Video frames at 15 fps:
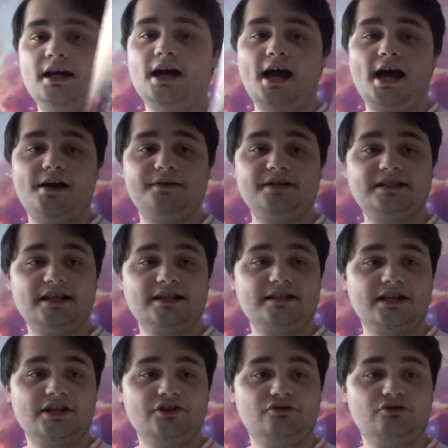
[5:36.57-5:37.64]
This is
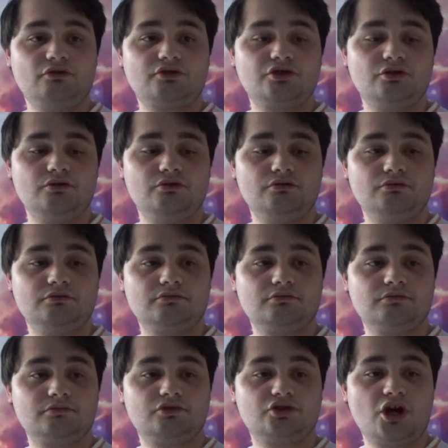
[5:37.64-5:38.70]
the Doctor Who
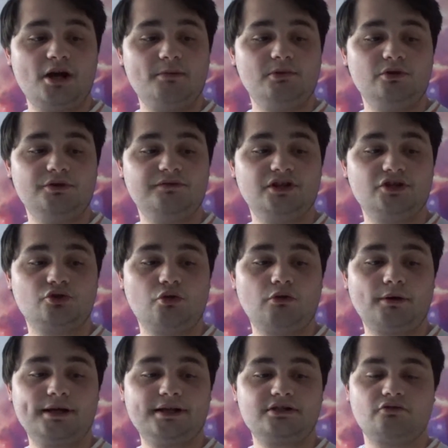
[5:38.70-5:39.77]
Time Lord
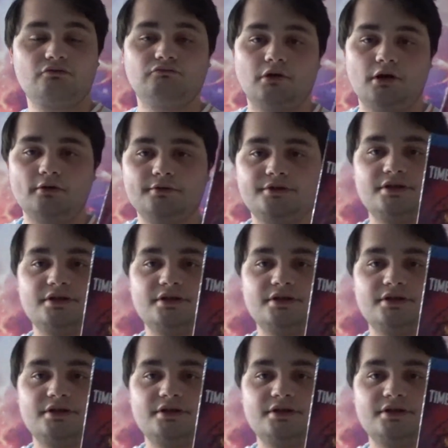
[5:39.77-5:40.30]
Victorious Road